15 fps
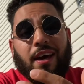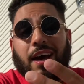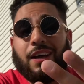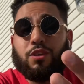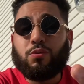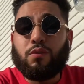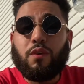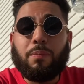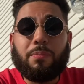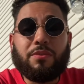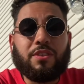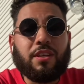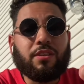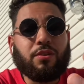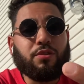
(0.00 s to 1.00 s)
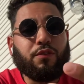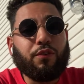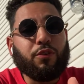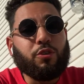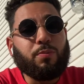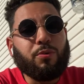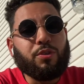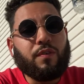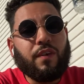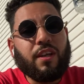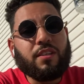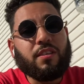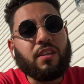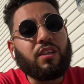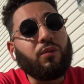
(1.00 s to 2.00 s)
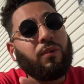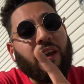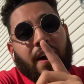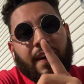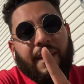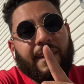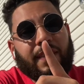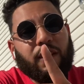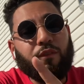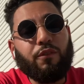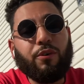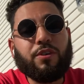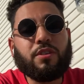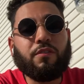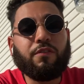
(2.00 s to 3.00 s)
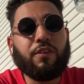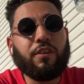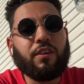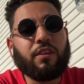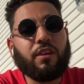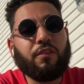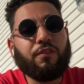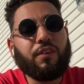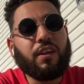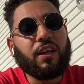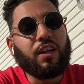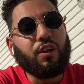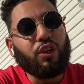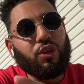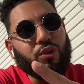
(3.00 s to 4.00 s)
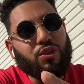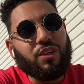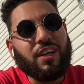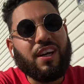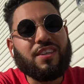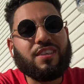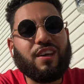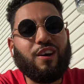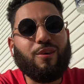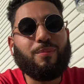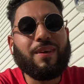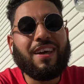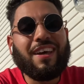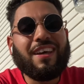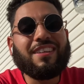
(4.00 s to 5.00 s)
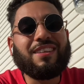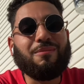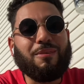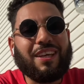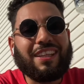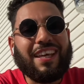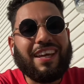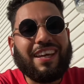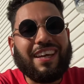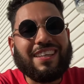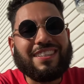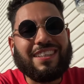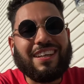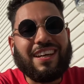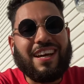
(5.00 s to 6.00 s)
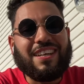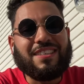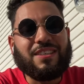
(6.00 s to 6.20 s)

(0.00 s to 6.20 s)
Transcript: I just want to represent those Philly sports fans that do not get the voice in Philadelphia, and I could use your guys' help to make that case there, guys.